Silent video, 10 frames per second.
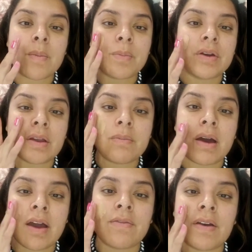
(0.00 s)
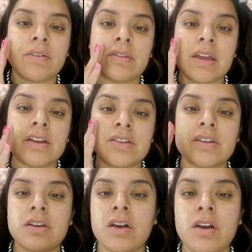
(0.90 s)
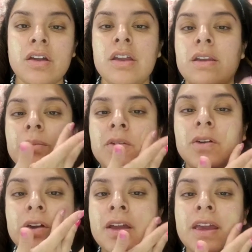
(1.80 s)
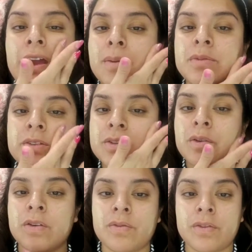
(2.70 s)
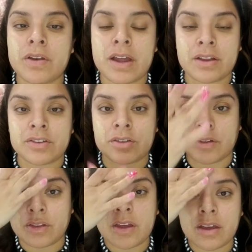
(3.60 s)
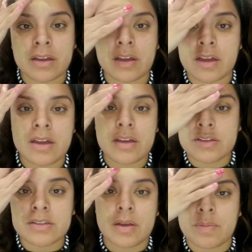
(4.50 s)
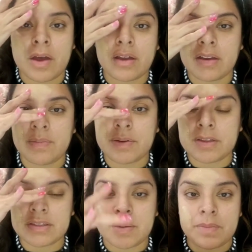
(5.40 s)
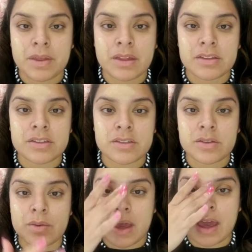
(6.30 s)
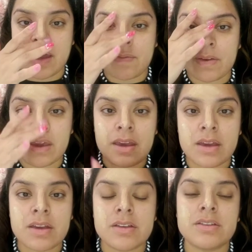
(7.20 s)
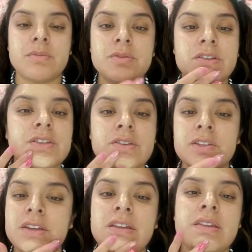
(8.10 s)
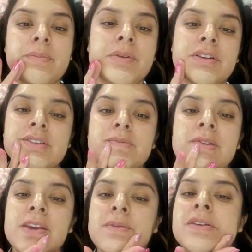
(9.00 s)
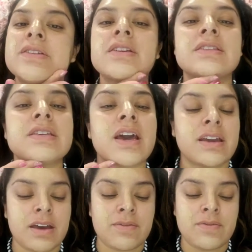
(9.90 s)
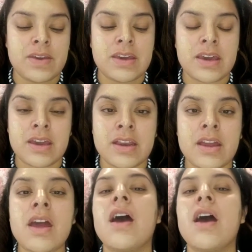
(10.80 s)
putting my foundation on, and I'm just going for a natural look. So I'm not going to put something that's too heavy. So I'm just using the Burts Bee, which is like a vegan